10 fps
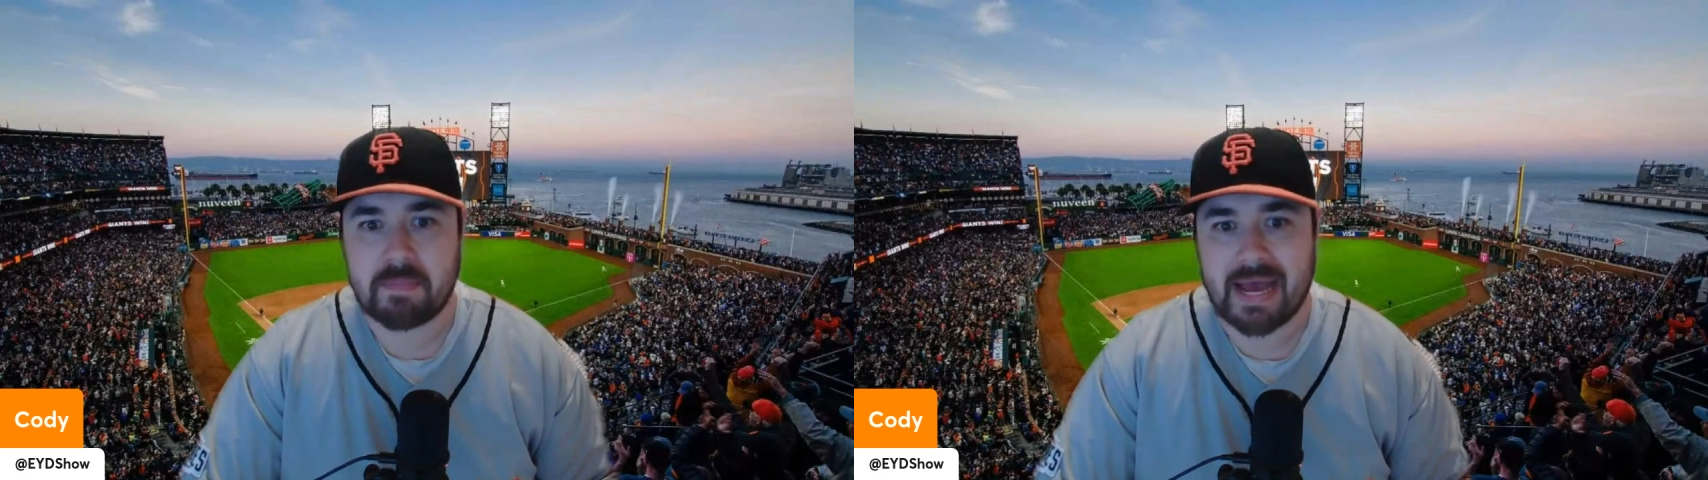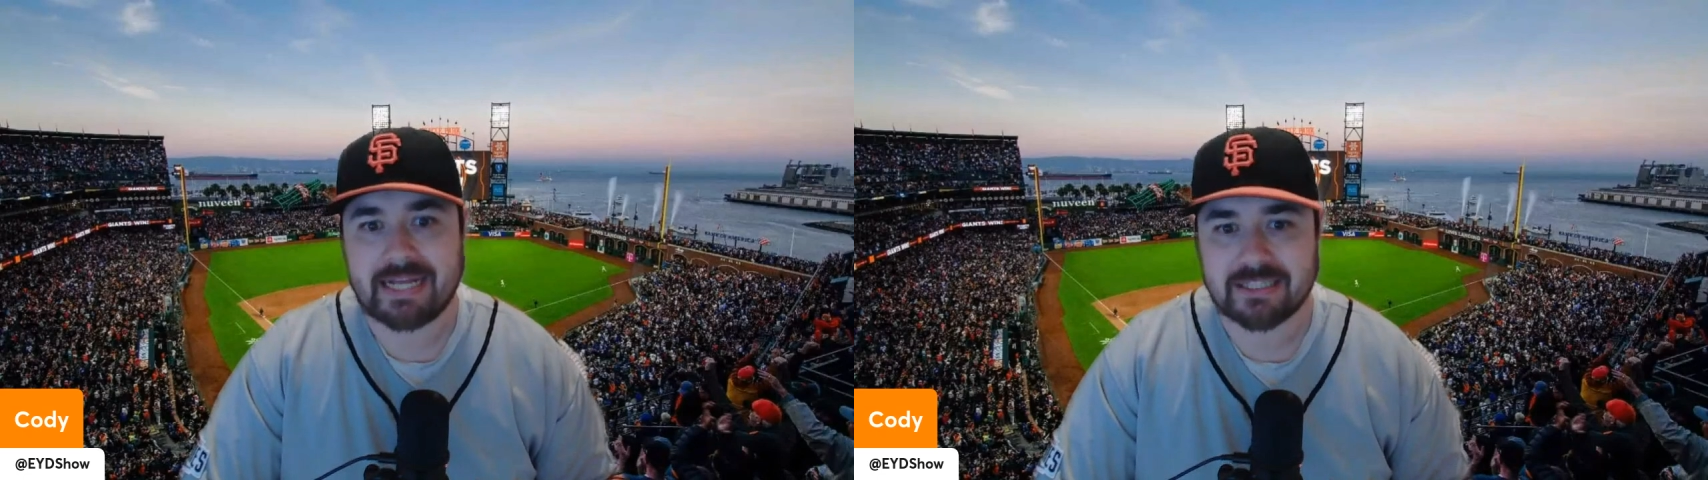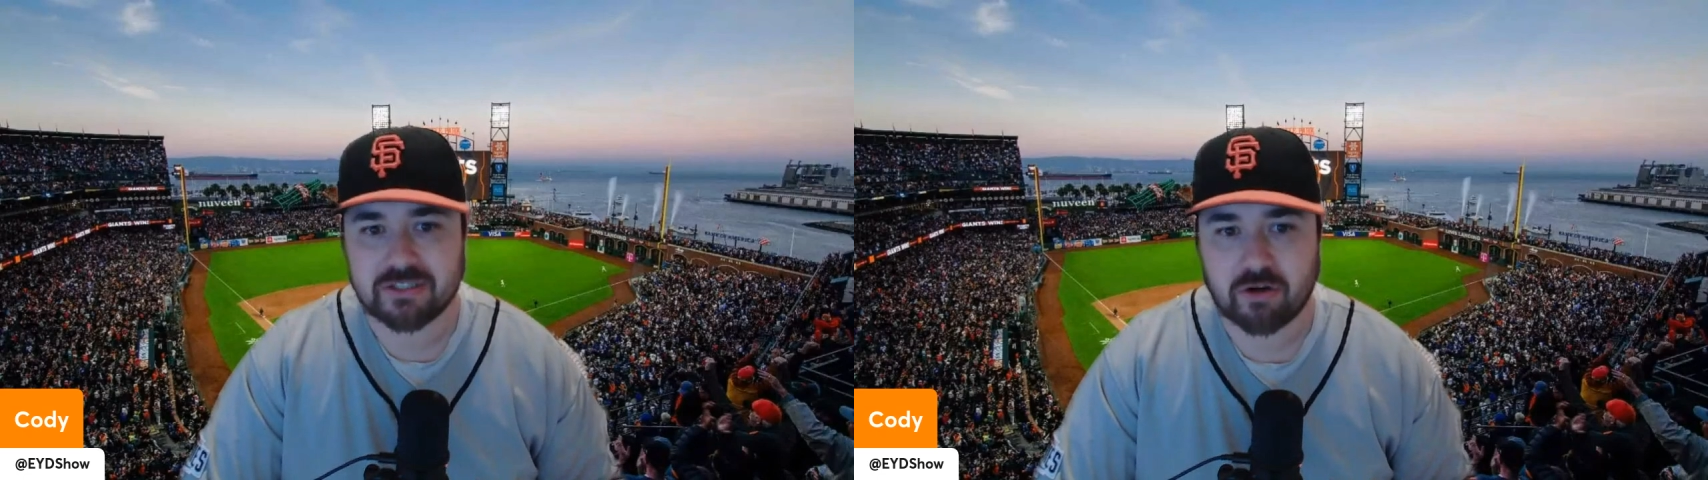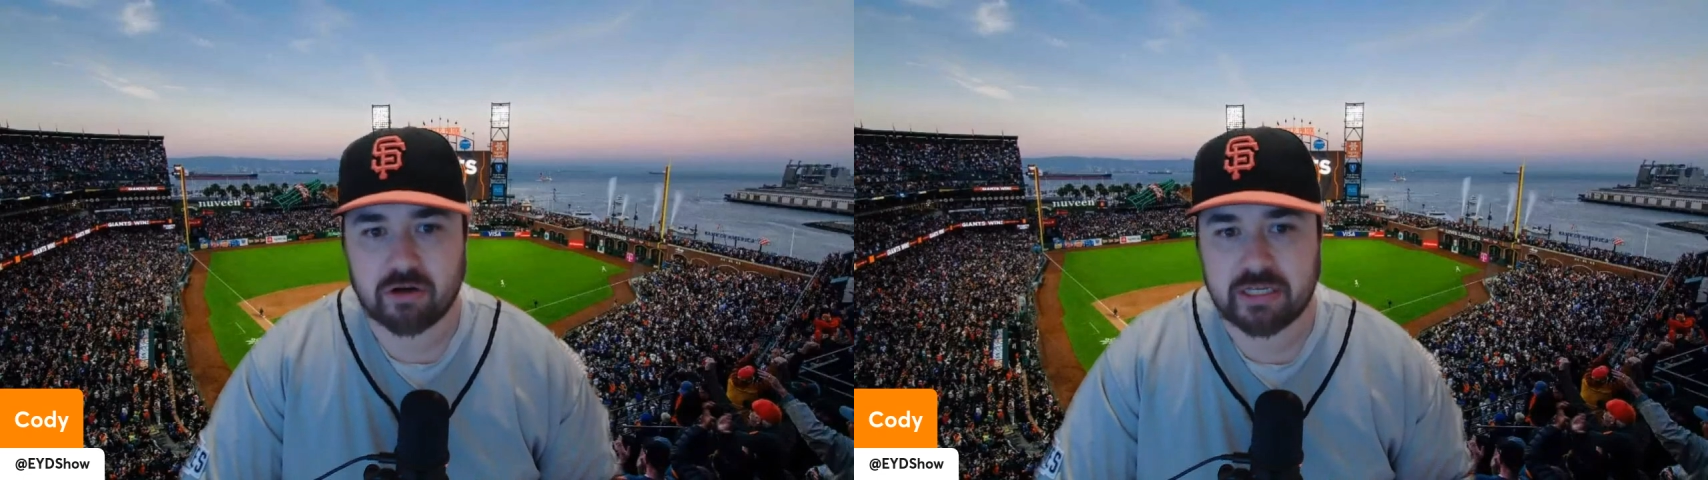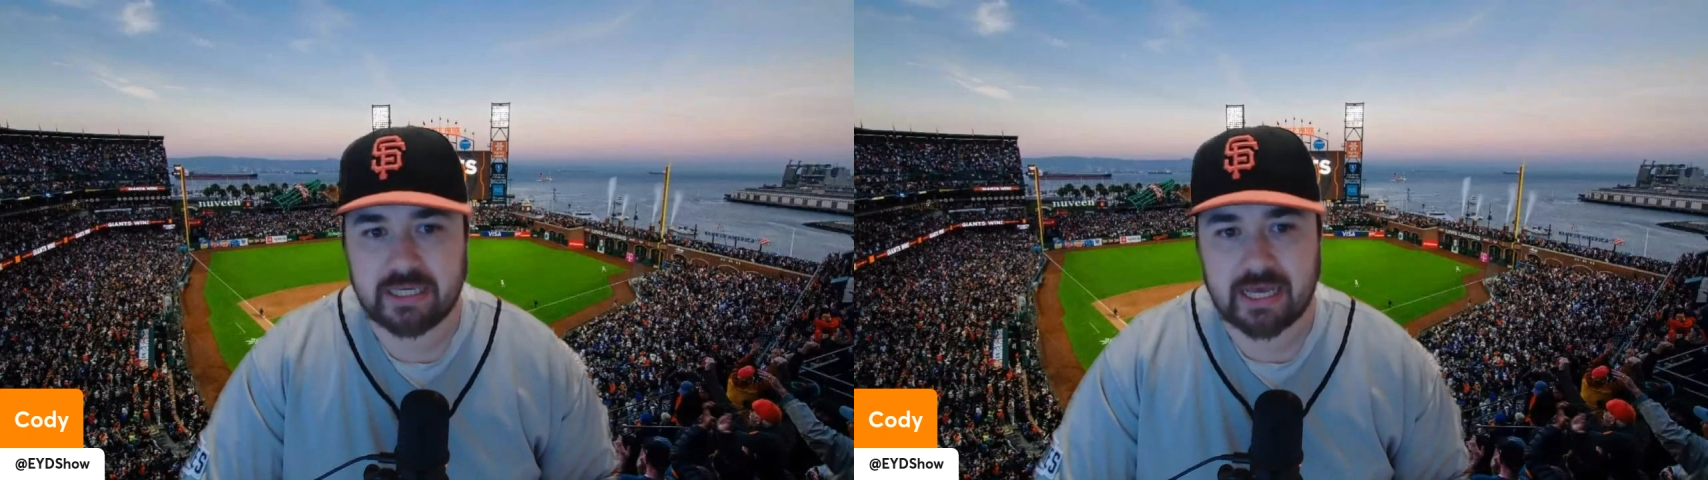bad
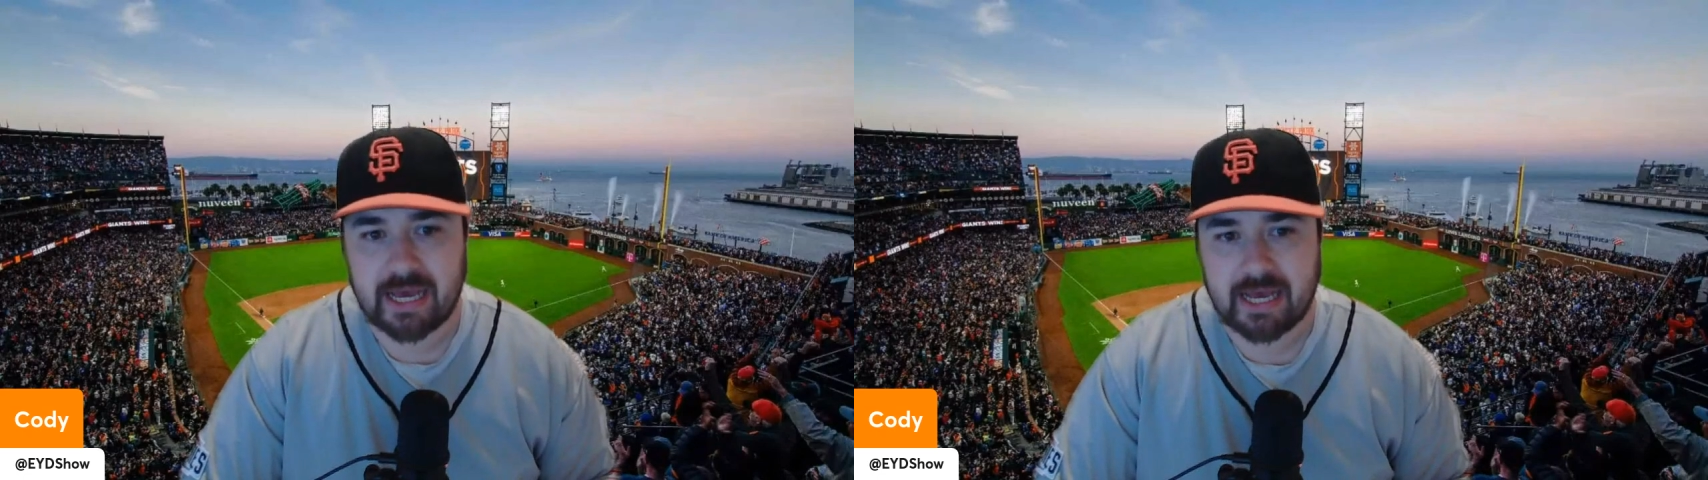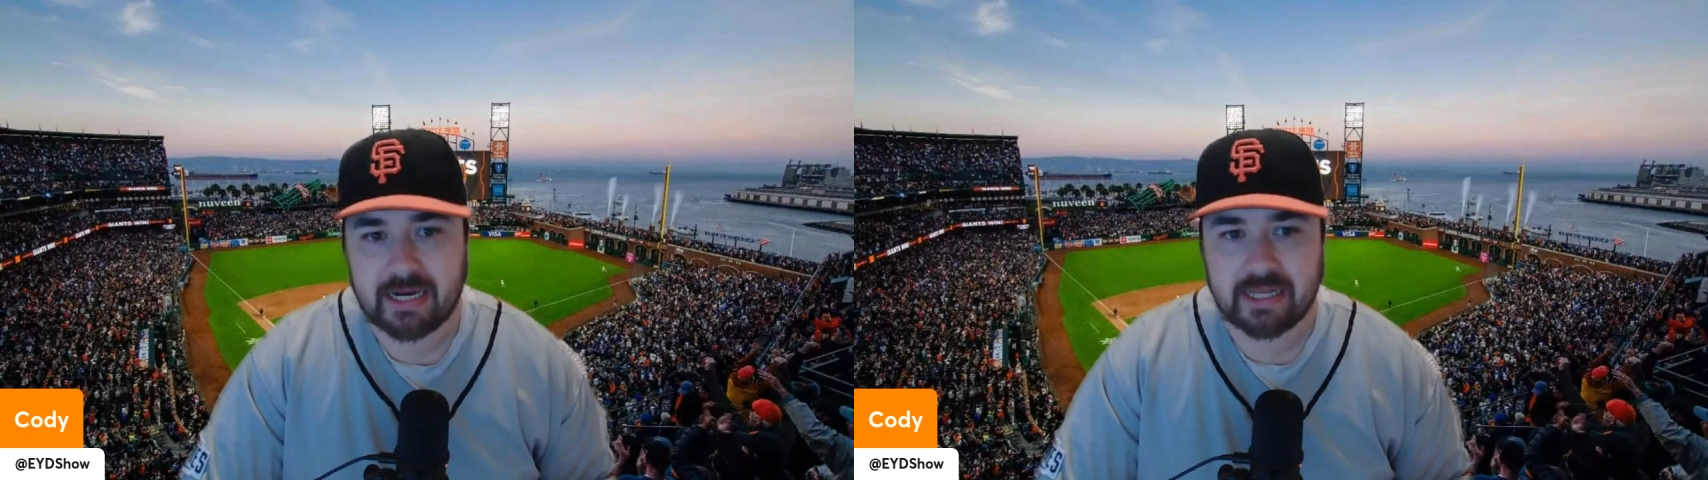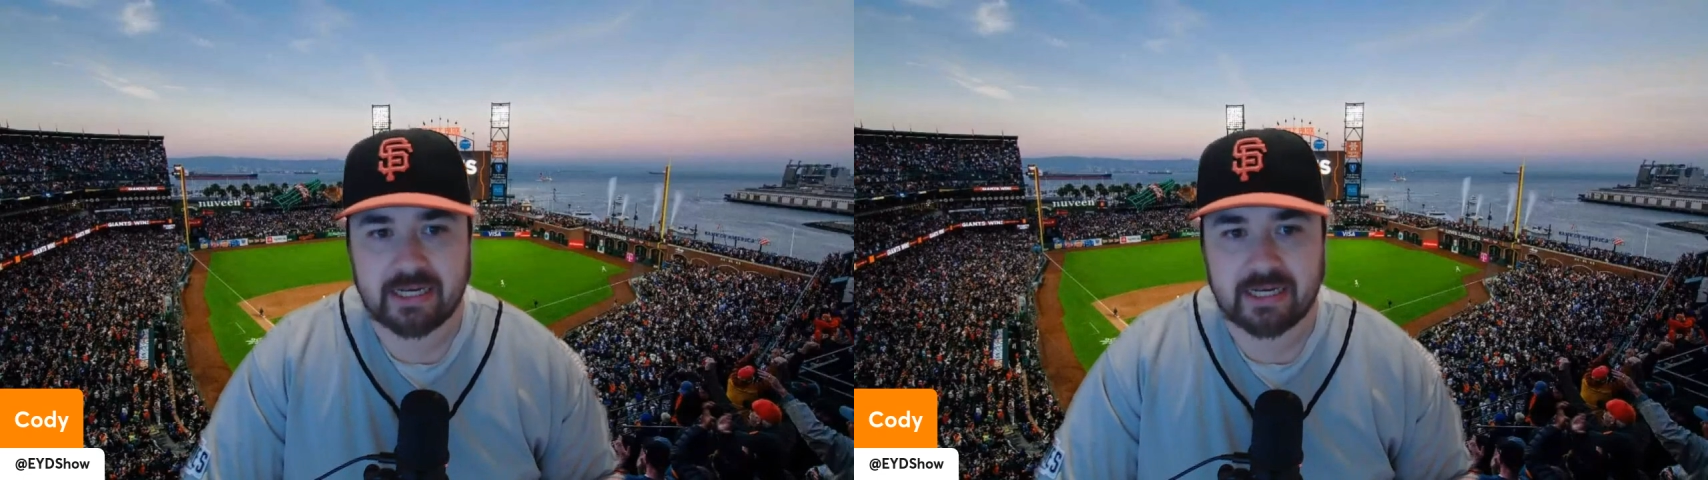start he had,